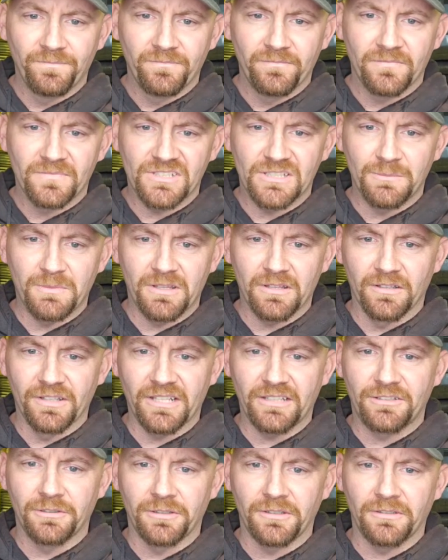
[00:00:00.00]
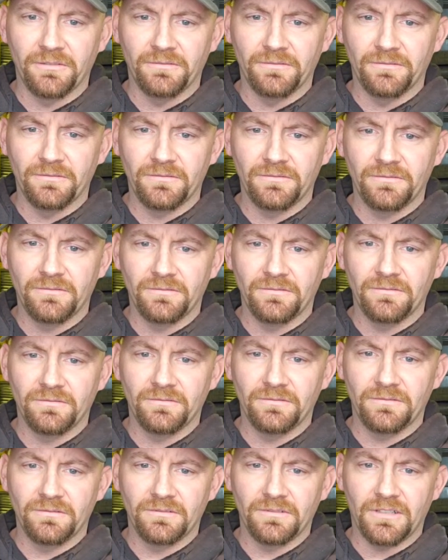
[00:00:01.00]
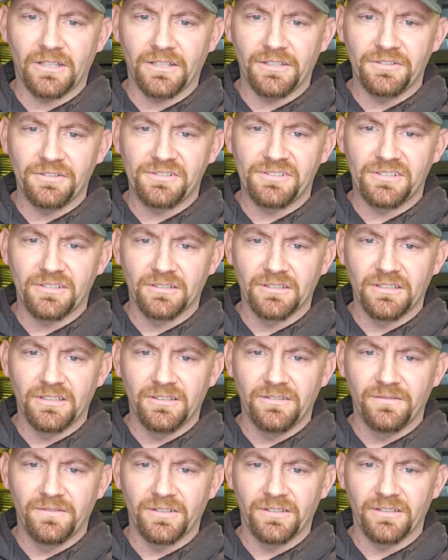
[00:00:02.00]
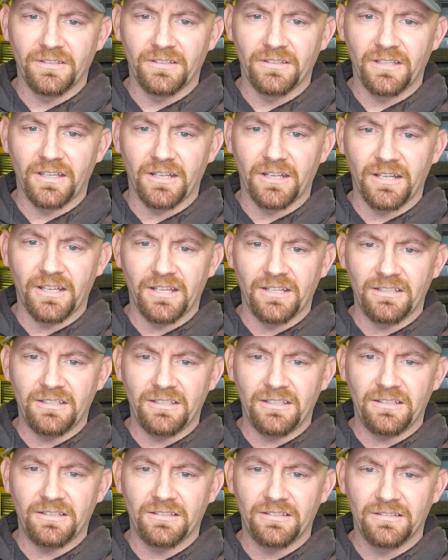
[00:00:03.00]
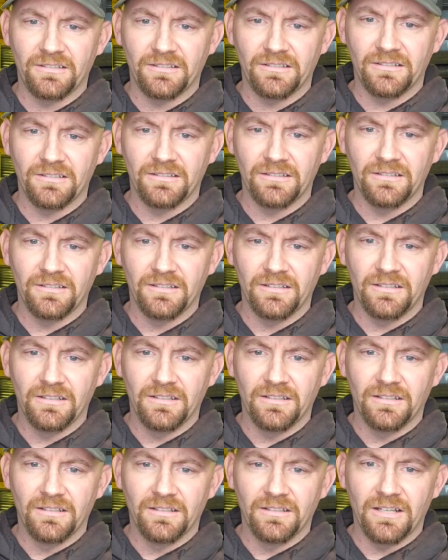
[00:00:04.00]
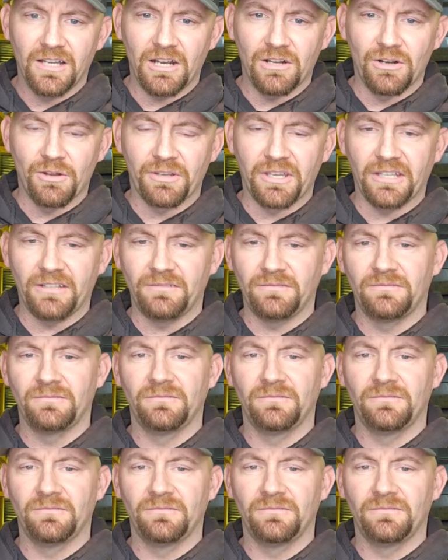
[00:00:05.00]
Send me the link to it. I used to live in Indy. Oh, no kidding?